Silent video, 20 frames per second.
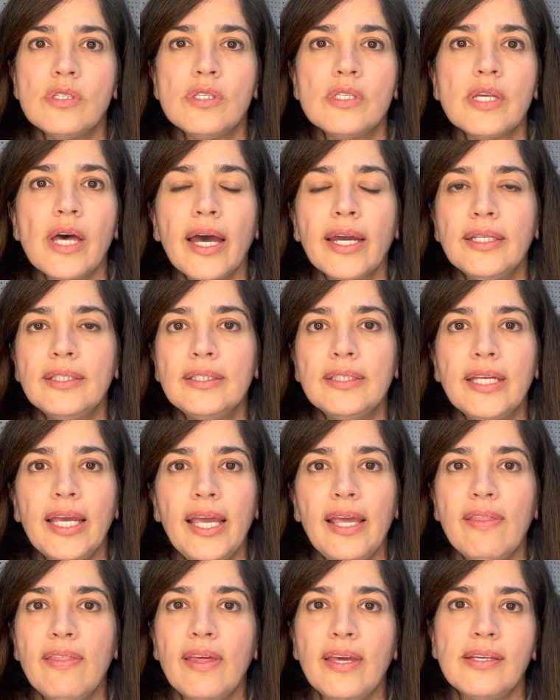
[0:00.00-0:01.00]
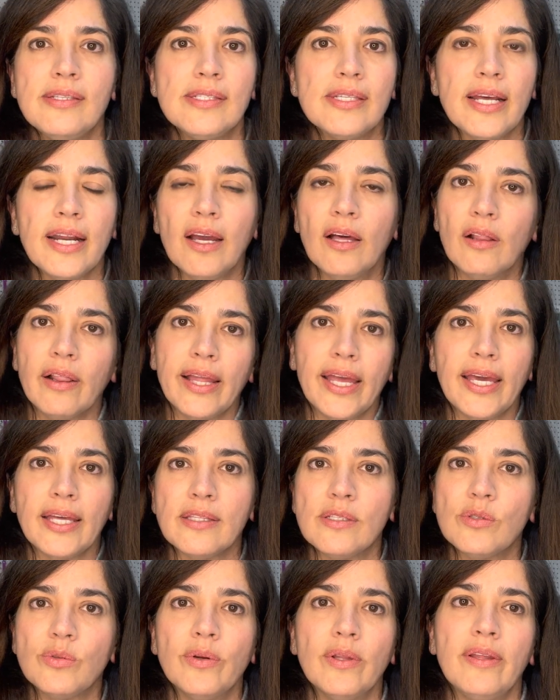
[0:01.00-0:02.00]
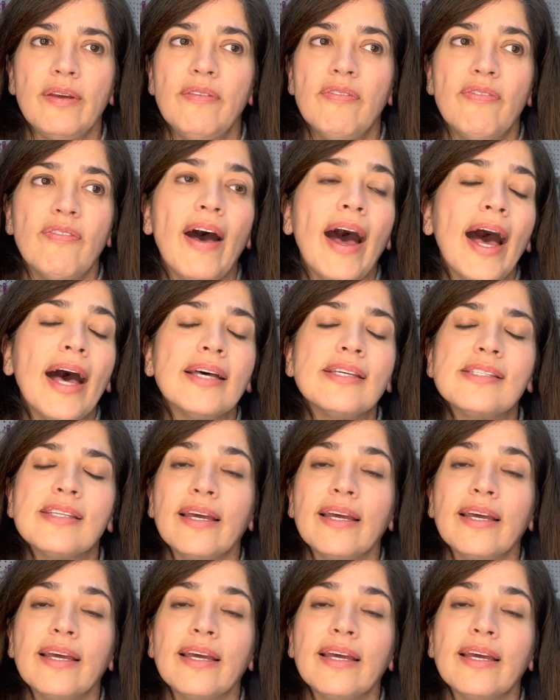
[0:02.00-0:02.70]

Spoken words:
I take things at a glance really fast.